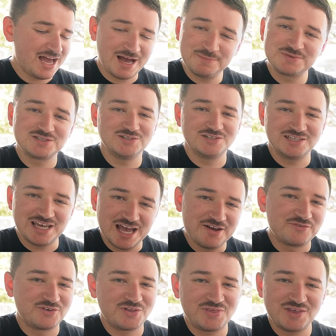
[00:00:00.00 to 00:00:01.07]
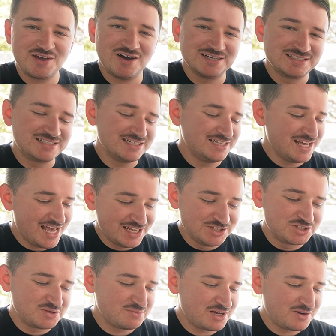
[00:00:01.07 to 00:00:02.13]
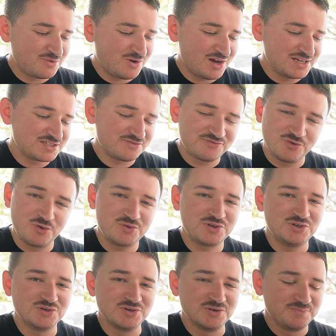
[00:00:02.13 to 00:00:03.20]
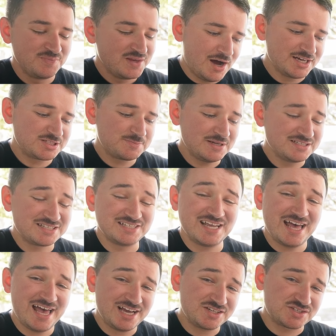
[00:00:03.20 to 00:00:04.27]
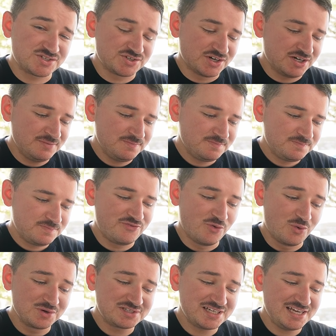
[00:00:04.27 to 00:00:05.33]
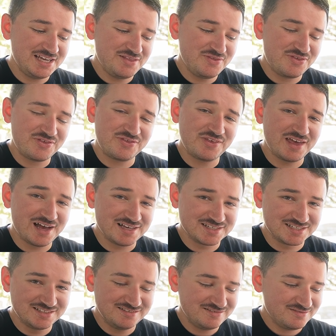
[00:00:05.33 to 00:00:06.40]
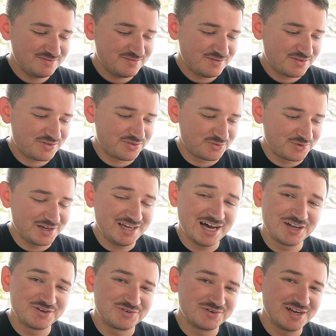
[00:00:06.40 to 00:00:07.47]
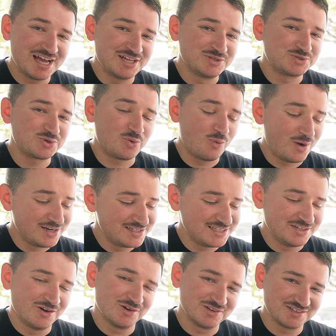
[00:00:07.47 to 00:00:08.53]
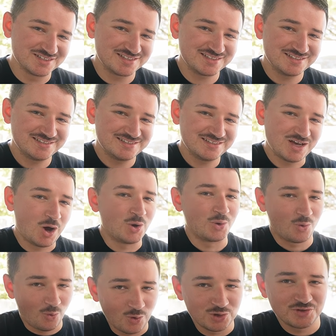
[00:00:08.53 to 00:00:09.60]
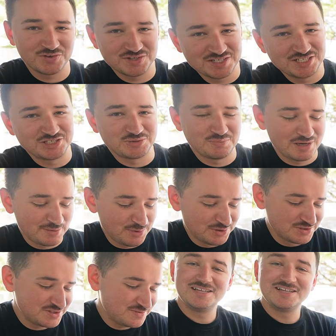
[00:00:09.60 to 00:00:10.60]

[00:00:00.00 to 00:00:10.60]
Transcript: absolutely everything I did engine bay wise for the Ute, I spent an extra $14,320 on all of those engine bay mods.